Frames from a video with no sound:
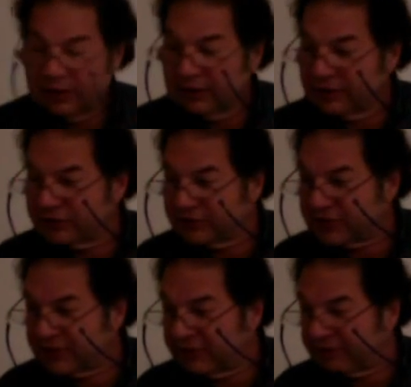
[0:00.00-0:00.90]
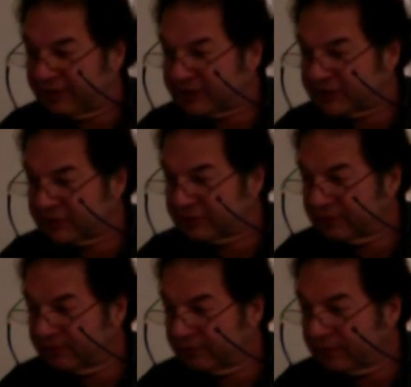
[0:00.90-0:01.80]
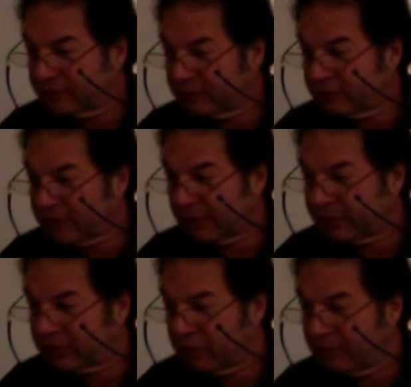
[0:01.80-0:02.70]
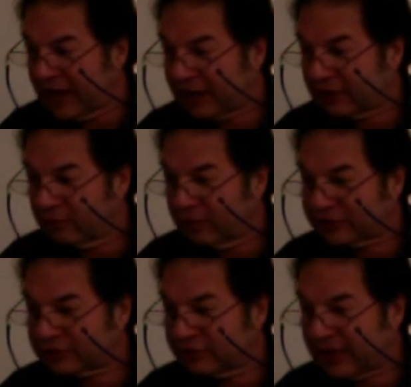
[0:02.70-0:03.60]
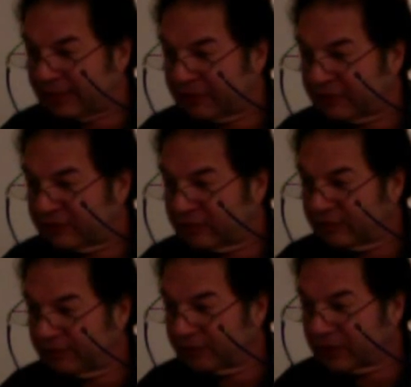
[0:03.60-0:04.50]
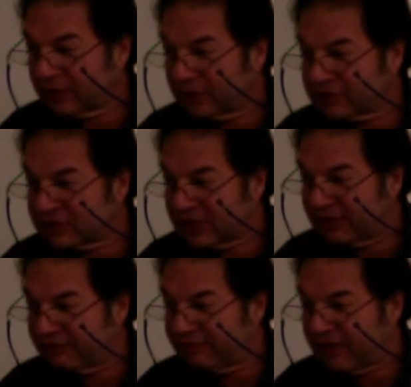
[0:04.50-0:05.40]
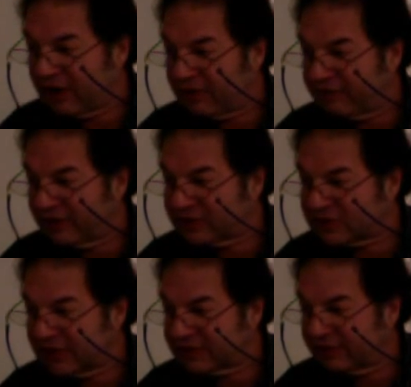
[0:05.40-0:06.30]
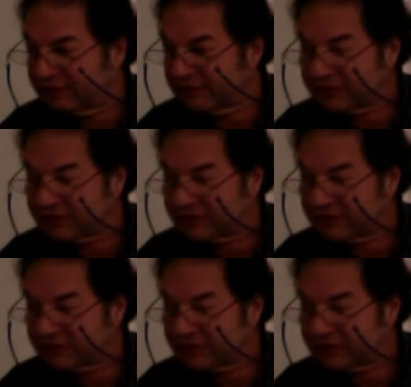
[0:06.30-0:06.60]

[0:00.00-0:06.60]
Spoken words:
Did you see a difference? I'm going to go back, watch what happens. Slight, very, very slight difference,